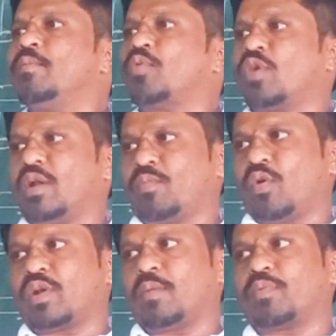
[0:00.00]
program
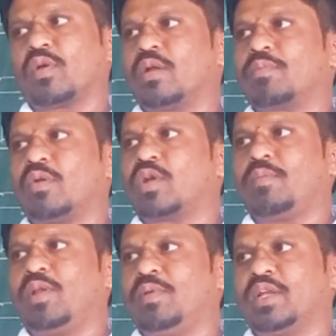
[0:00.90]
code. Program code
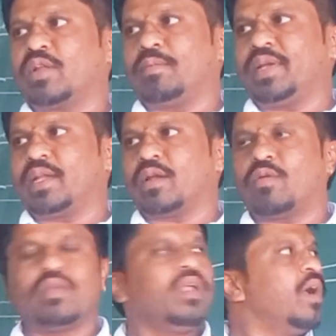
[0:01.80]
will be incrementing
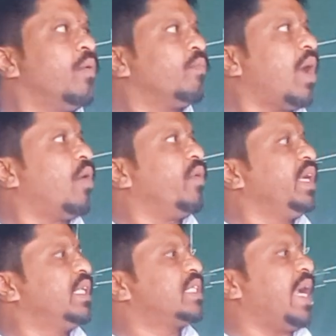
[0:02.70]
now. Now
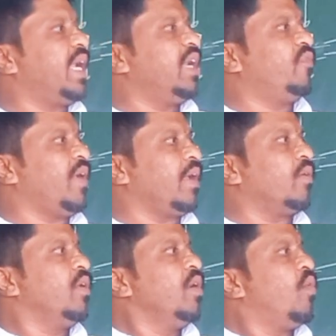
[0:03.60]
it is
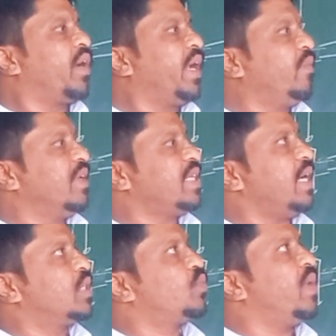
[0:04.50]
identifying. Okay, it will
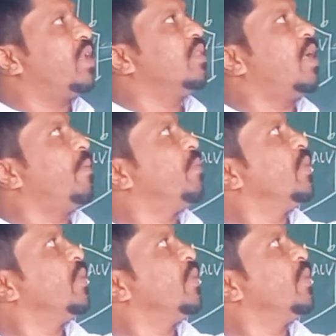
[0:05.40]
send it where in the